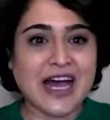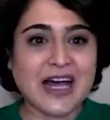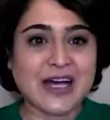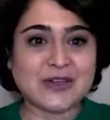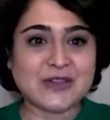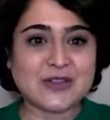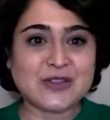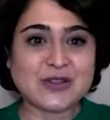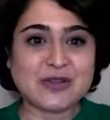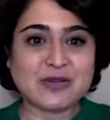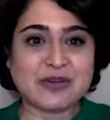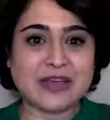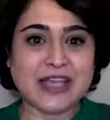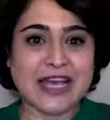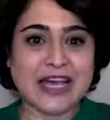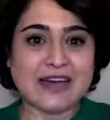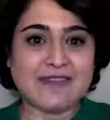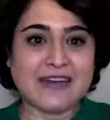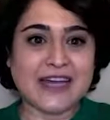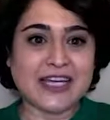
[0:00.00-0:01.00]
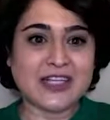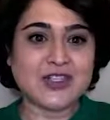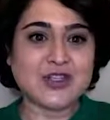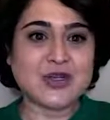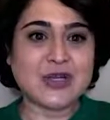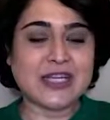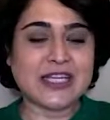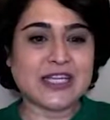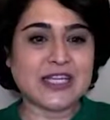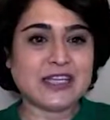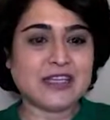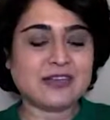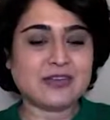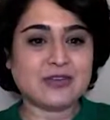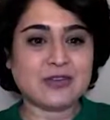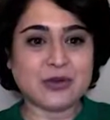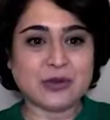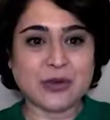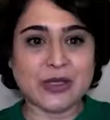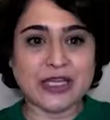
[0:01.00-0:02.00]
So we have actually
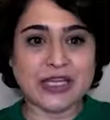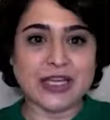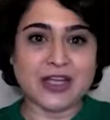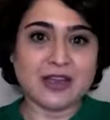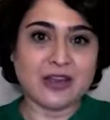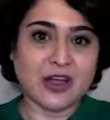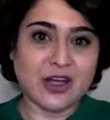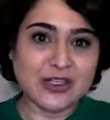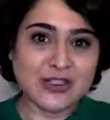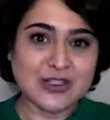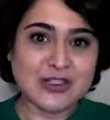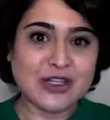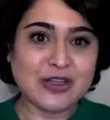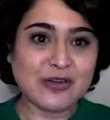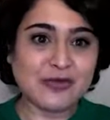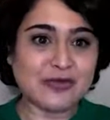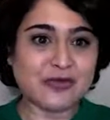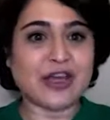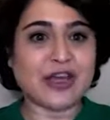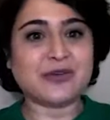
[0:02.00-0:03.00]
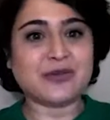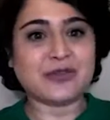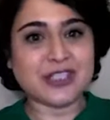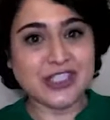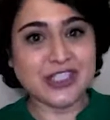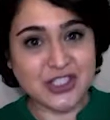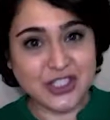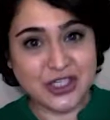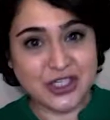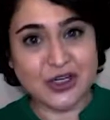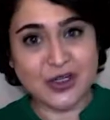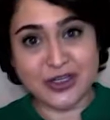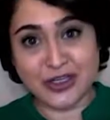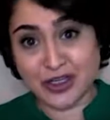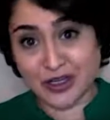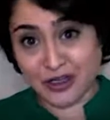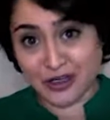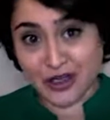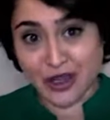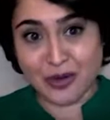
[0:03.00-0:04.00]
doing a lot of regional
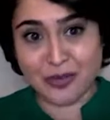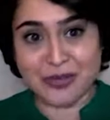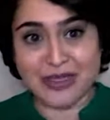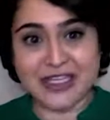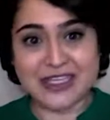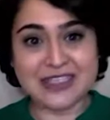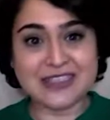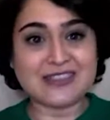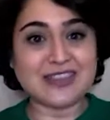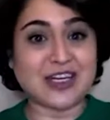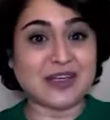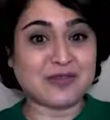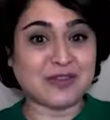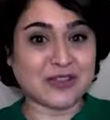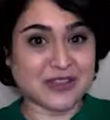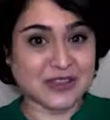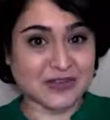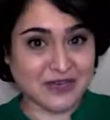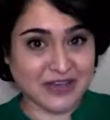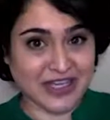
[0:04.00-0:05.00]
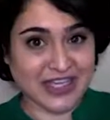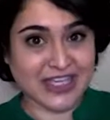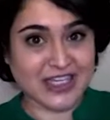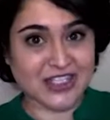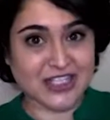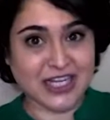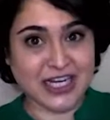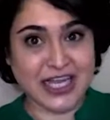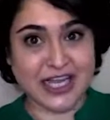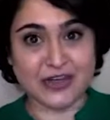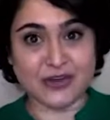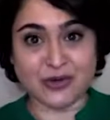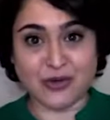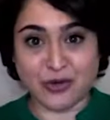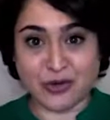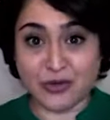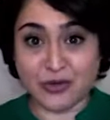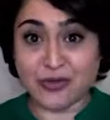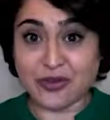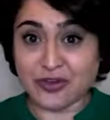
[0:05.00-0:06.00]
economic diversification and
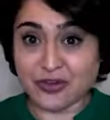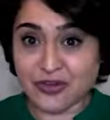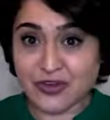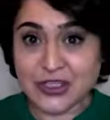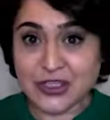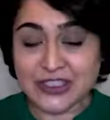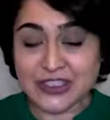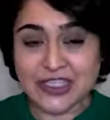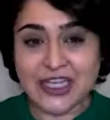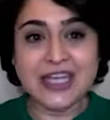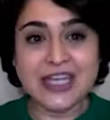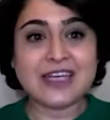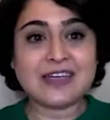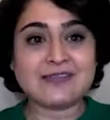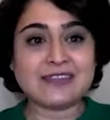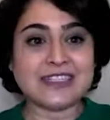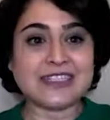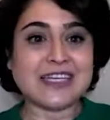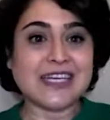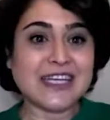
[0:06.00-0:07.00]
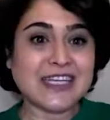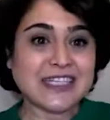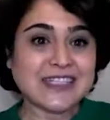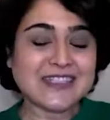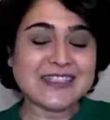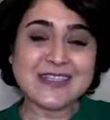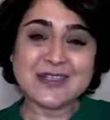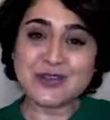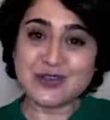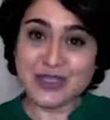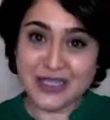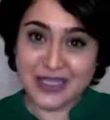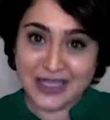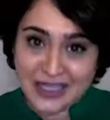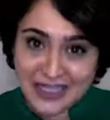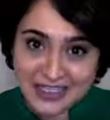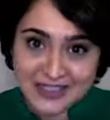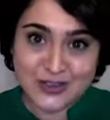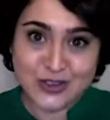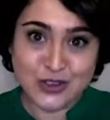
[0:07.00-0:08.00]
growth effort with anything
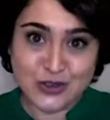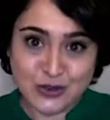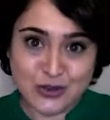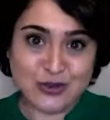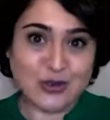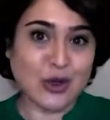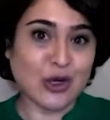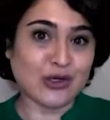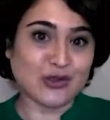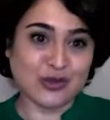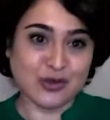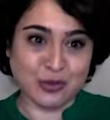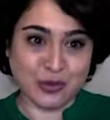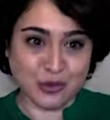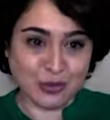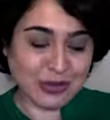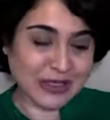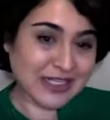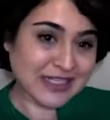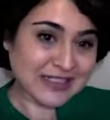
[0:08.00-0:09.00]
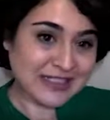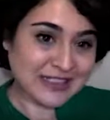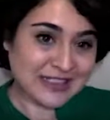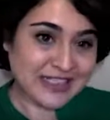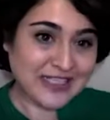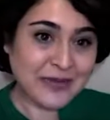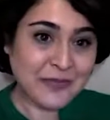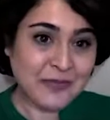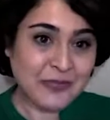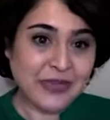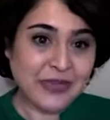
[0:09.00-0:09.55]
related to automobility.